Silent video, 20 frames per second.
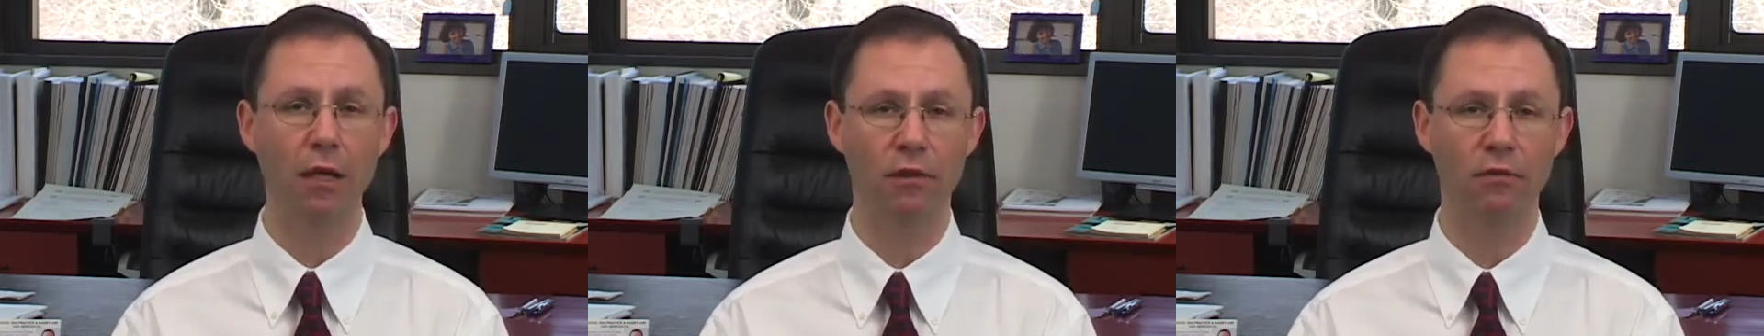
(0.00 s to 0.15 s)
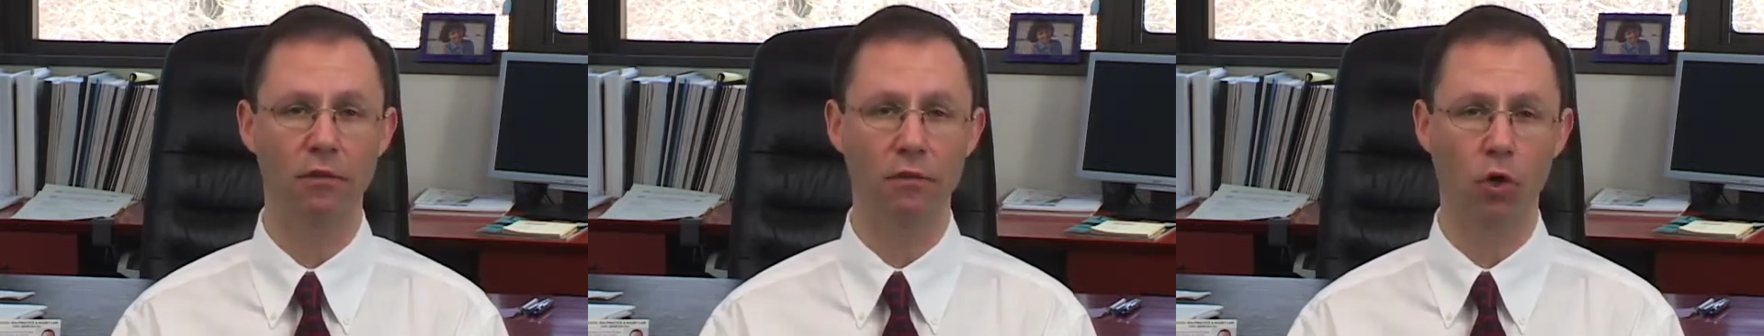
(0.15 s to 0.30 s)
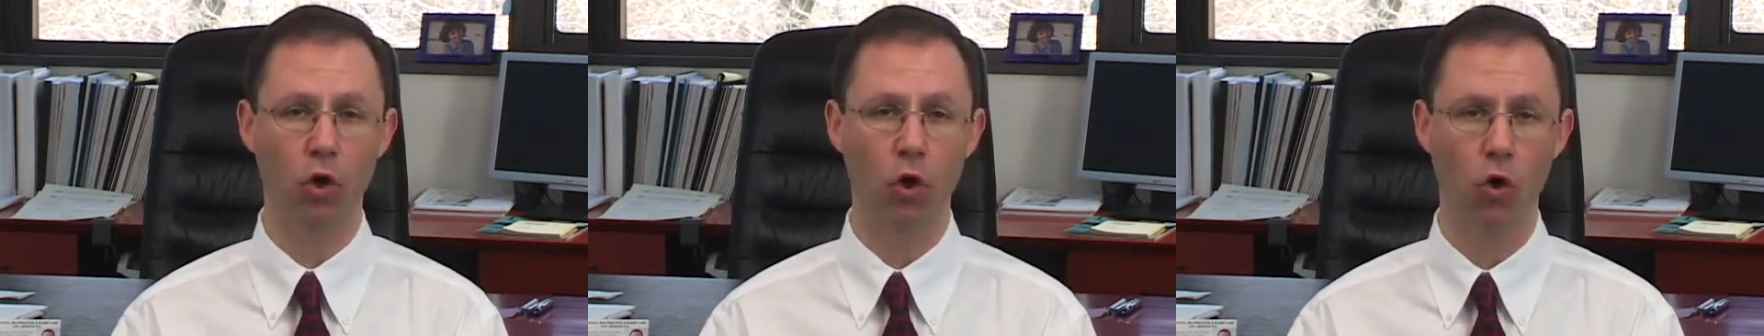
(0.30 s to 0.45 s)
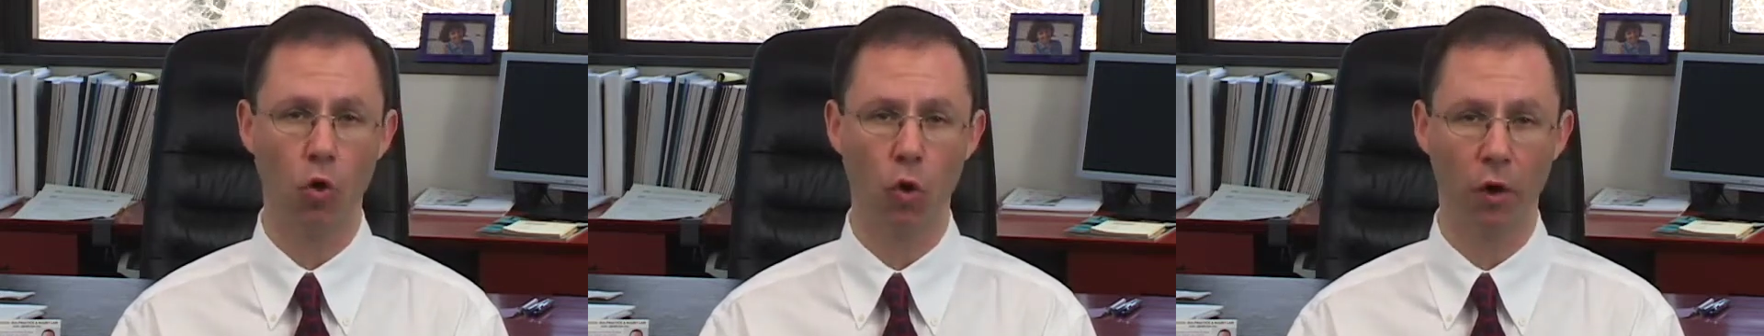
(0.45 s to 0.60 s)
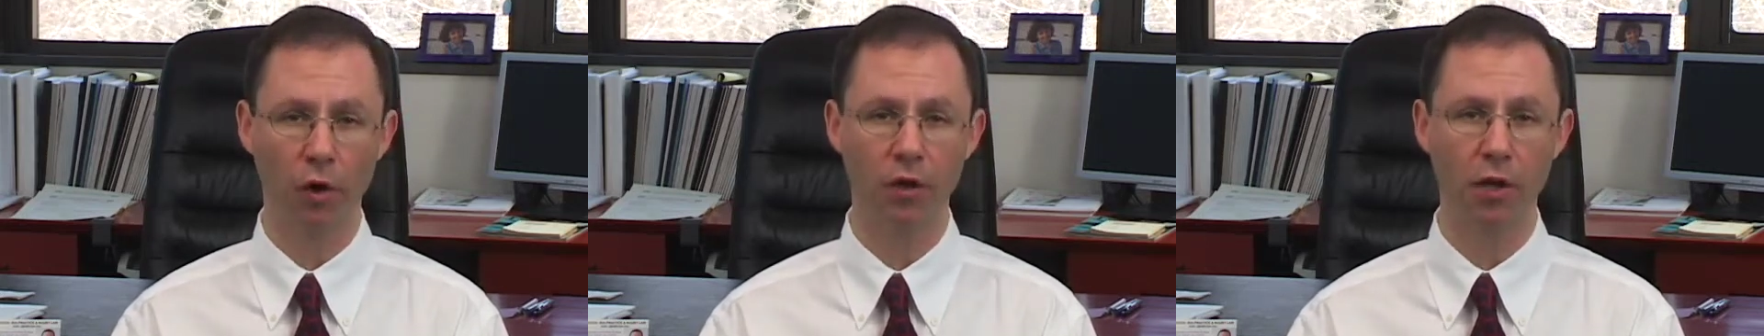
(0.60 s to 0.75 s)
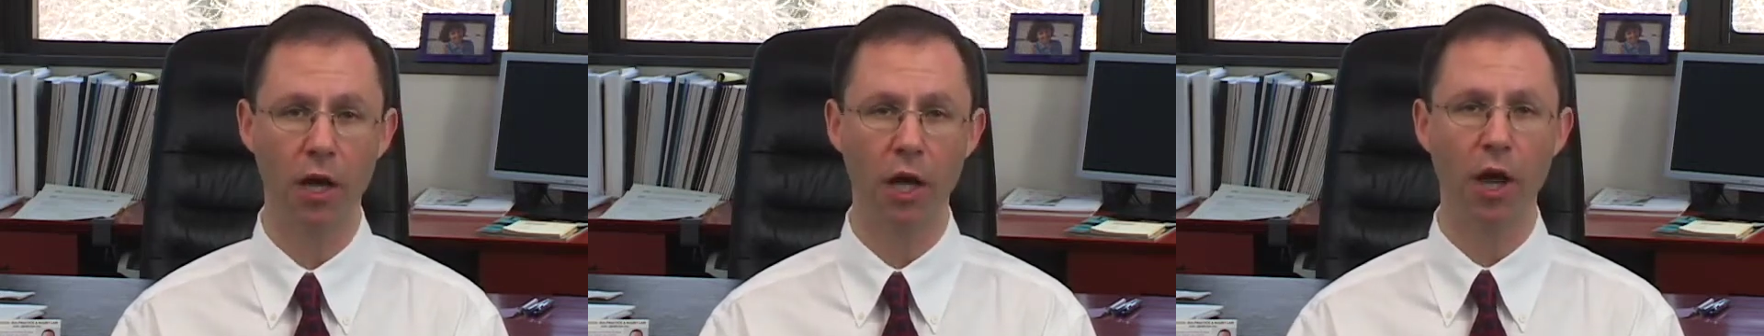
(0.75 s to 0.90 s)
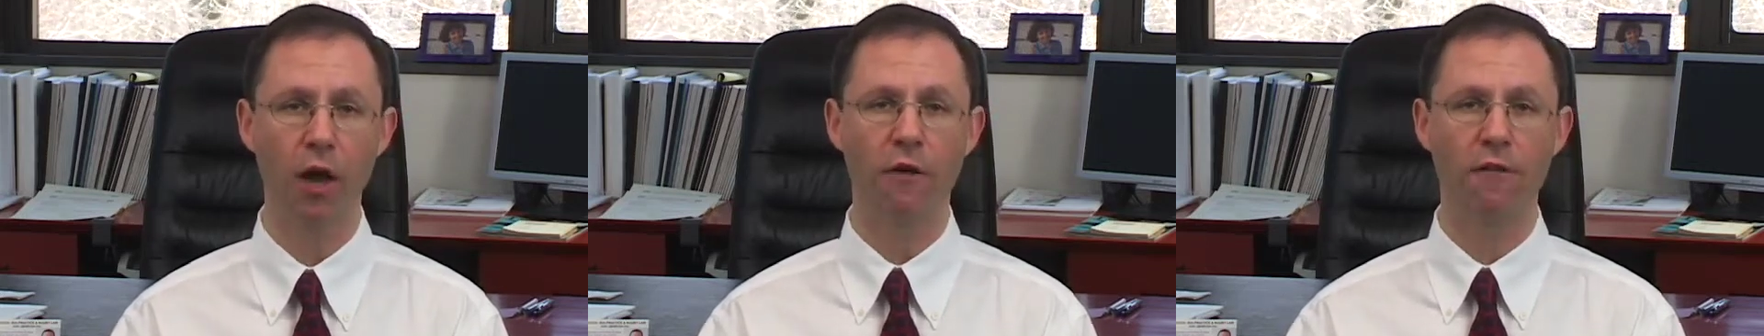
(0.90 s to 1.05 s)
level court
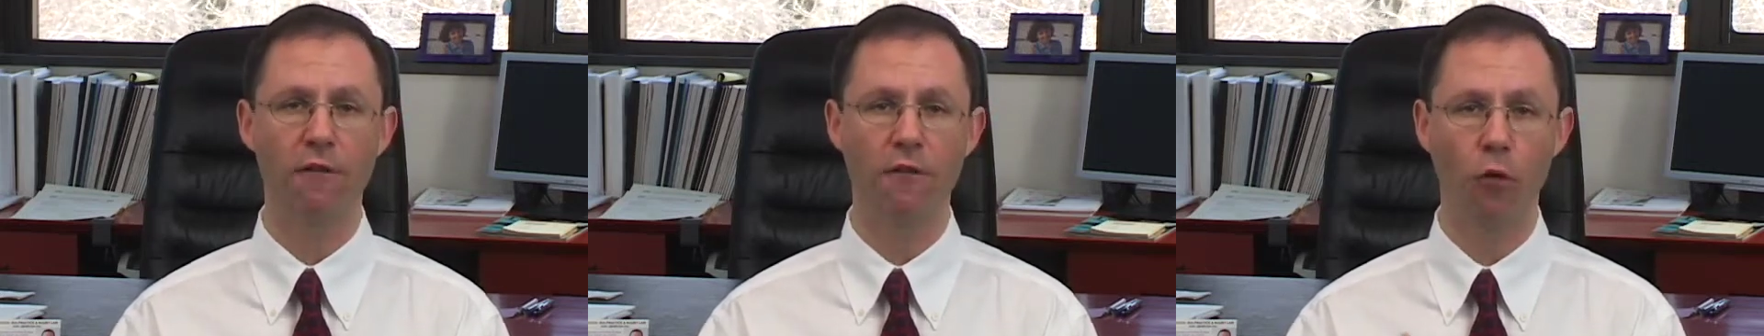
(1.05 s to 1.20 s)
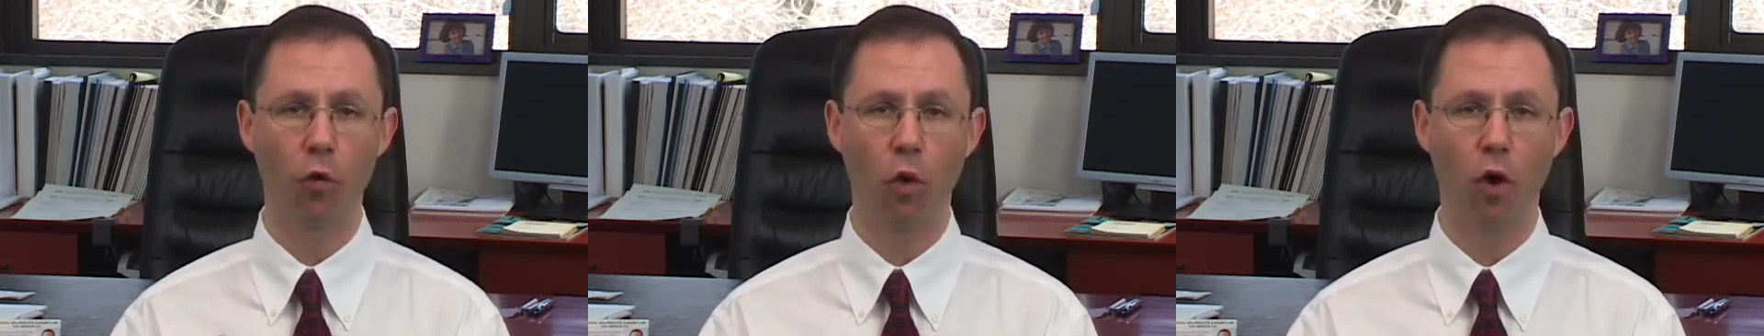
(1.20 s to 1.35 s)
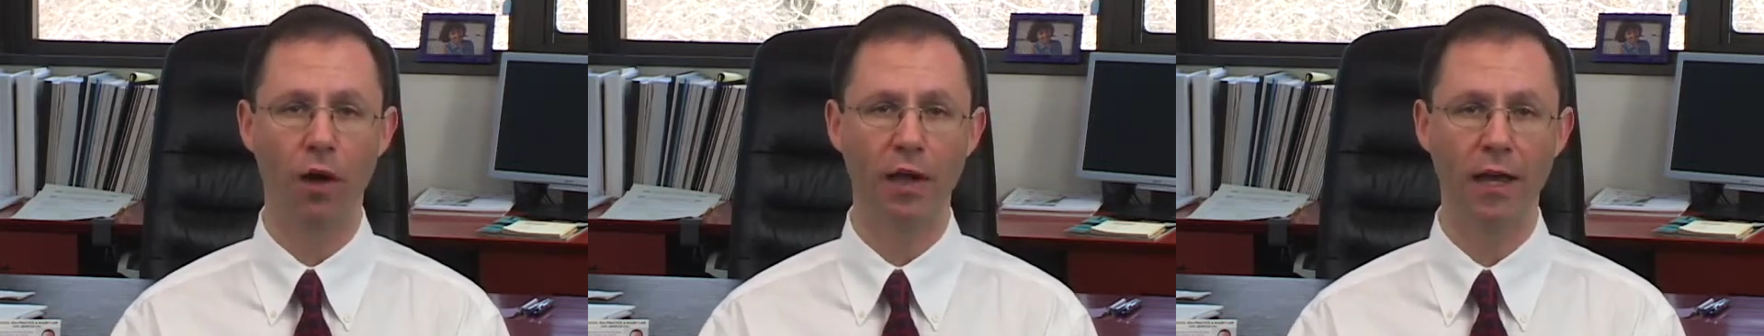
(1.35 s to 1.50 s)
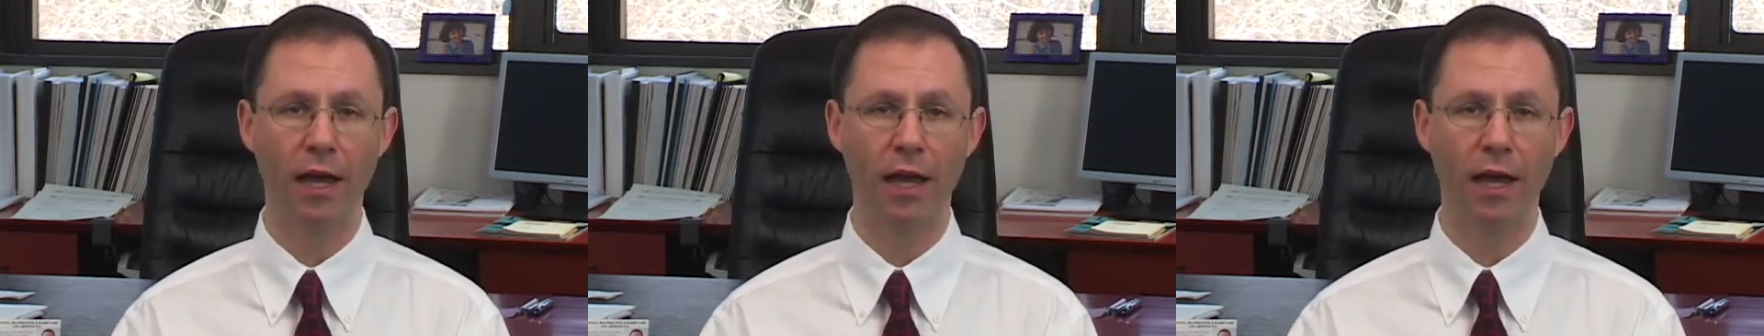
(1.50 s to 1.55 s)
for